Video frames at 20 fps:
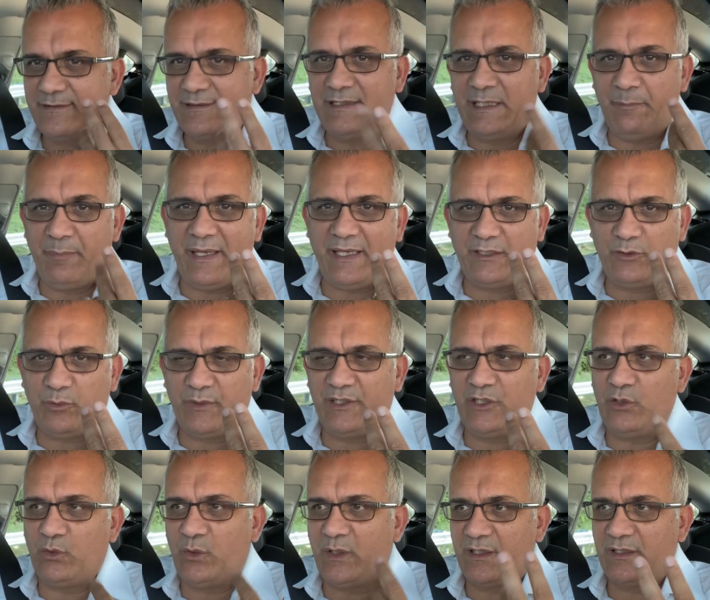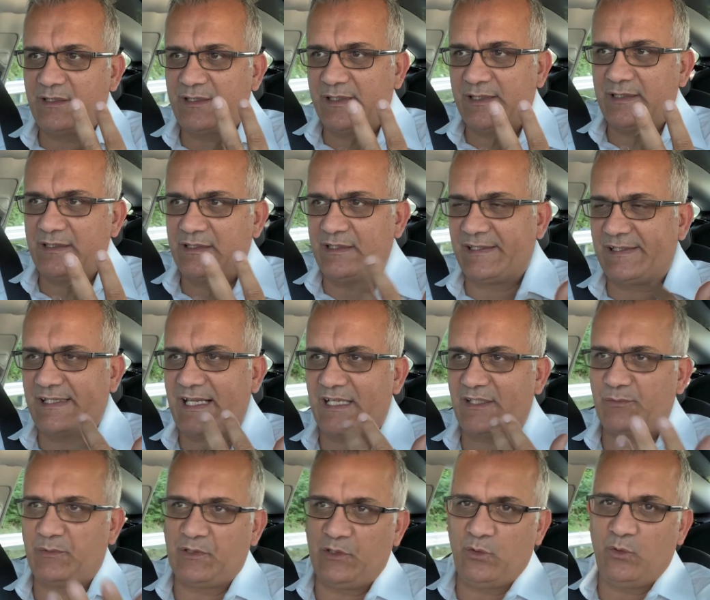debate with you and
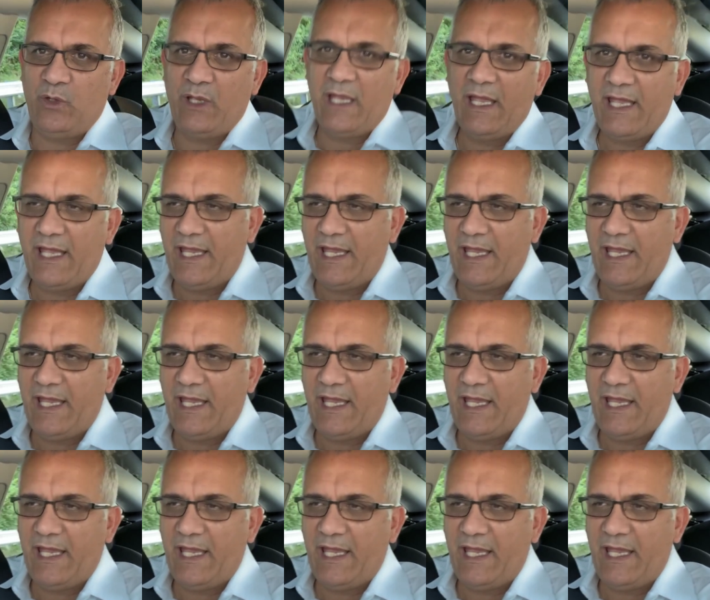discuss with you,